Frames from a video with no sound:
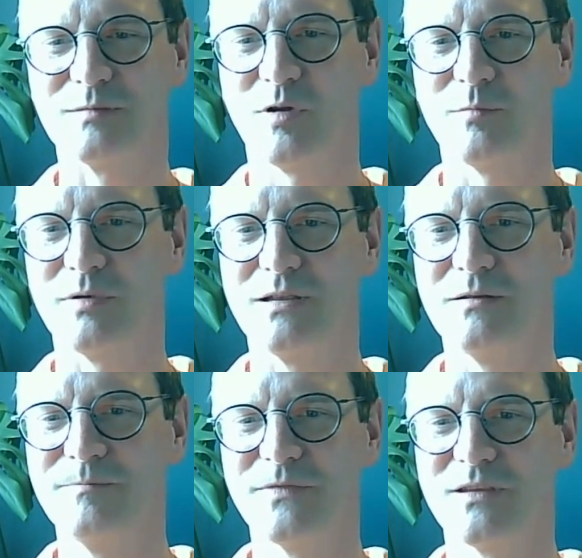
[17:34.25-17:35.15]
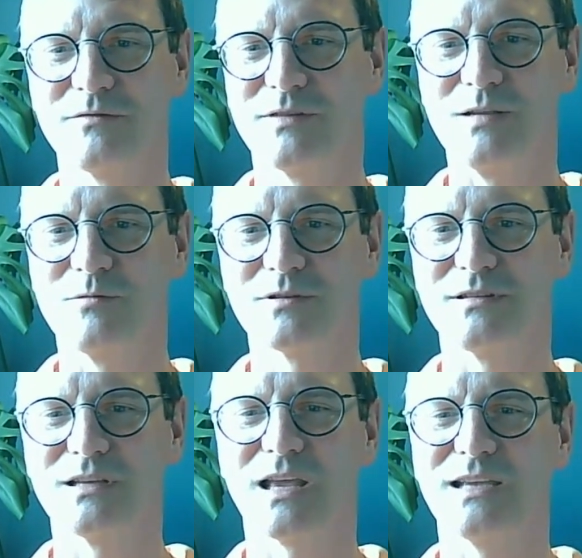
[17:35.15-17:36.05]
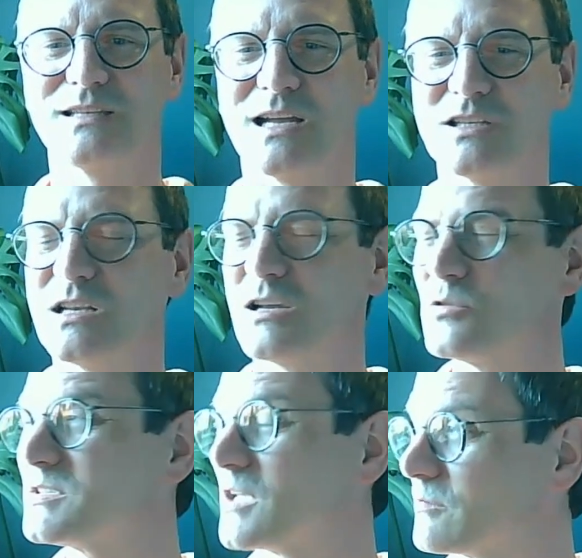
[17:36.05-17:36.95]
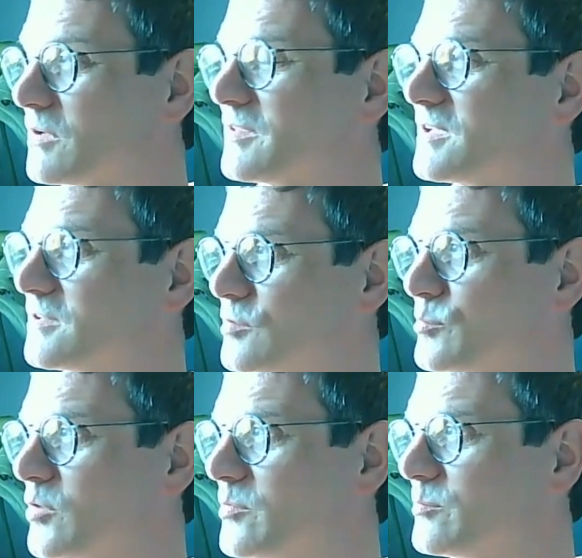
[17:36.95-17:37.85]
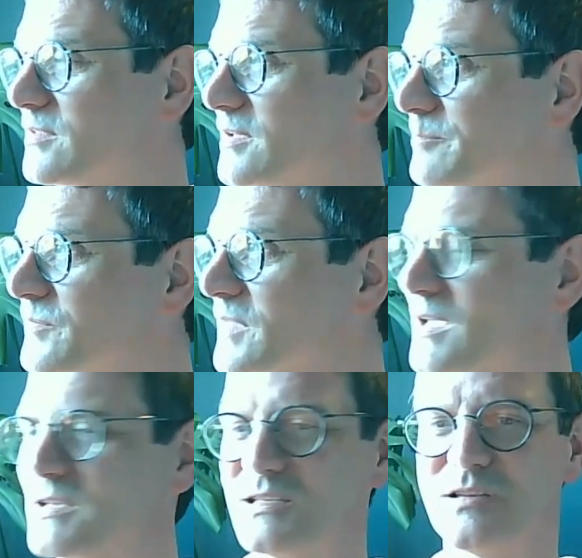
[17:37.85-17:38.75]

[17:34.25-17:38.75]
probably really wasn't the case. And actually, also, I think another problem with it is this